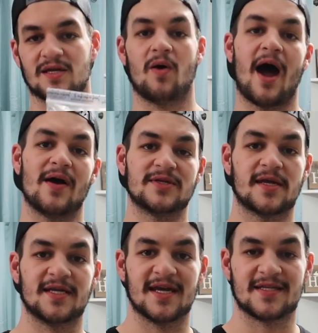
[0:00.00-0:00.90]
So I always
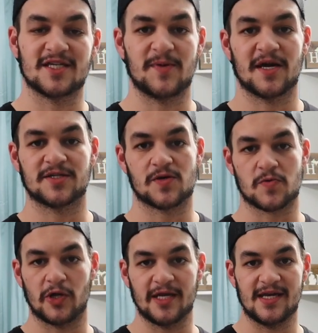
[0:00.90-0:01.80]
like to get these because they're
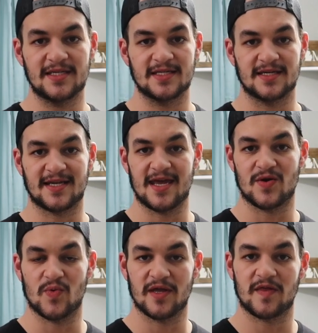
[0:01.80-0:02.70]
really easy to
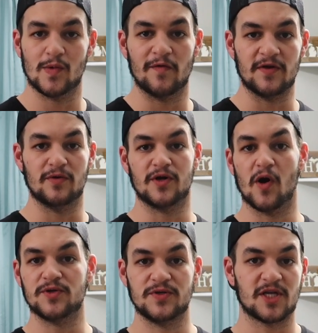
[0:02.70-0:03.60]
take with you if you
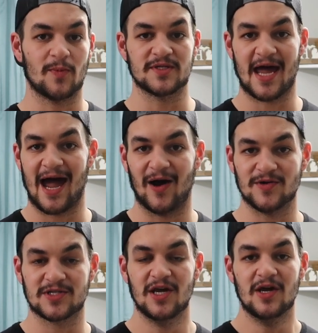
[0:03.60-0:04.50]
go to someone's
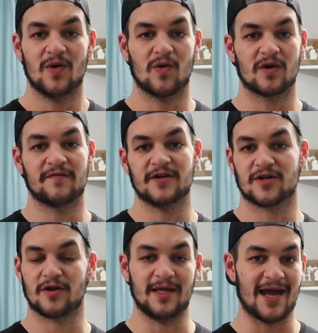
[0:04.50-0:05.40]
house or if you're
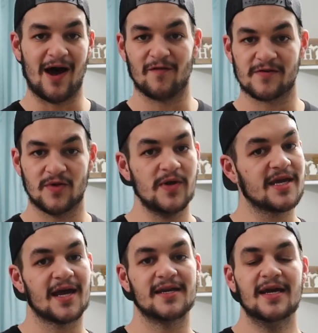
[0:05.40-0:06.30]
grilling out for the
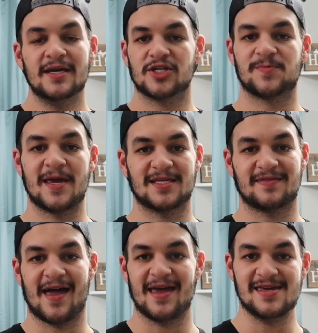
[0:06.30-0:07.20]
weekend, just makes
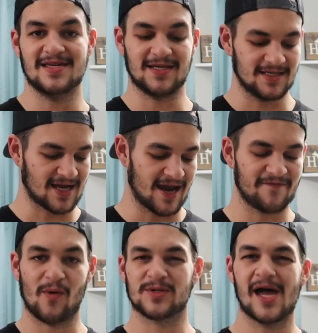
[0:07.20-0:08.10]
it that easy. It's kind
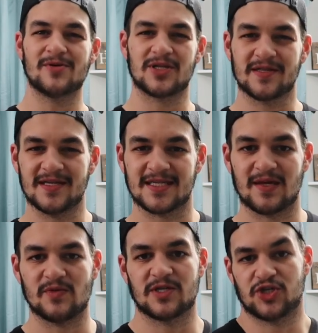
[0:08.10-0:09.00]
of almost, I almost look at these as
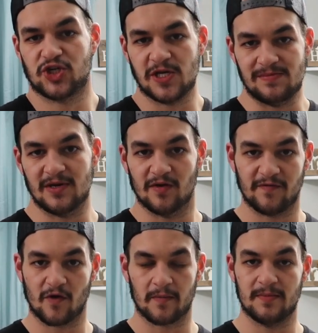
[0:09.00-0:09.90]
almost a cheat meal
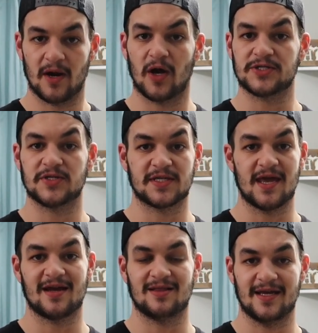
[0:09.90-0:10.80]
for me, but also
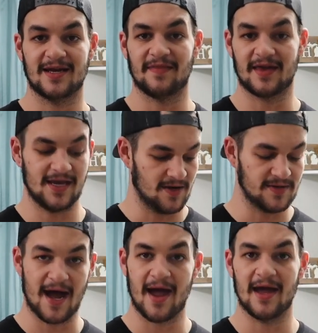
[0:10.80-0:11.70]
staying clean on the
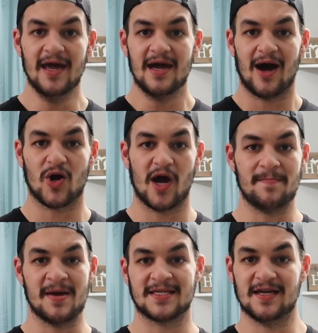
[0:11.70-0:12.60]
keto diet. I'll go ahead
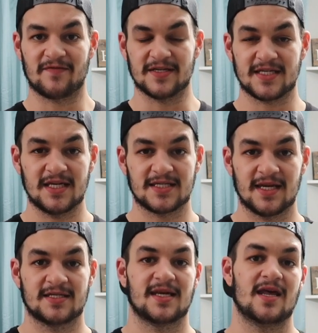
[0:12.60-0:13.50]
and mix different
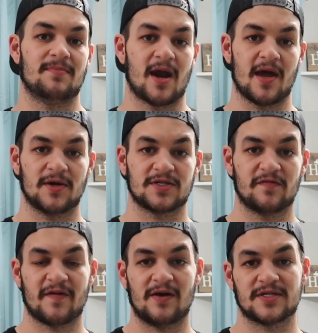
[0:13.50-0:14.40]
seasonings in it, but I
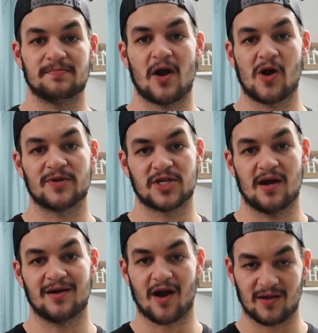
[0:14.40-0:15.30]
also found some
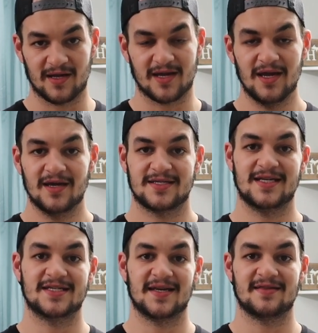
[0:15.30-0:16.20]
Parmesan garlic
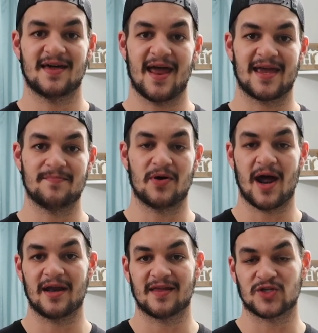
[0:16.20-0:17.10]
seasoning that I can put
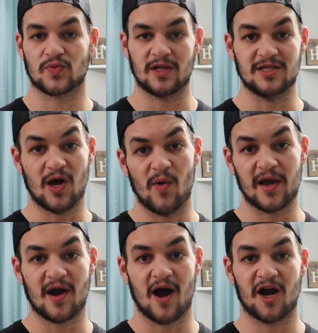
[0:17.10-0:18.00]
on it that's really low
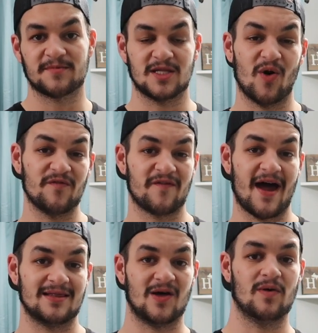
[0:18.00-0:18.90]
in carbs, low in
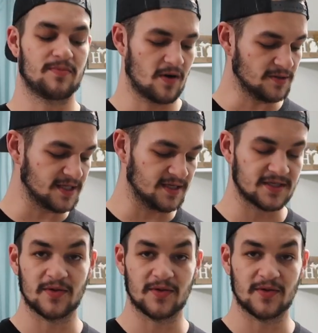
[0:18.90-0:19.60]
fat, low in protein.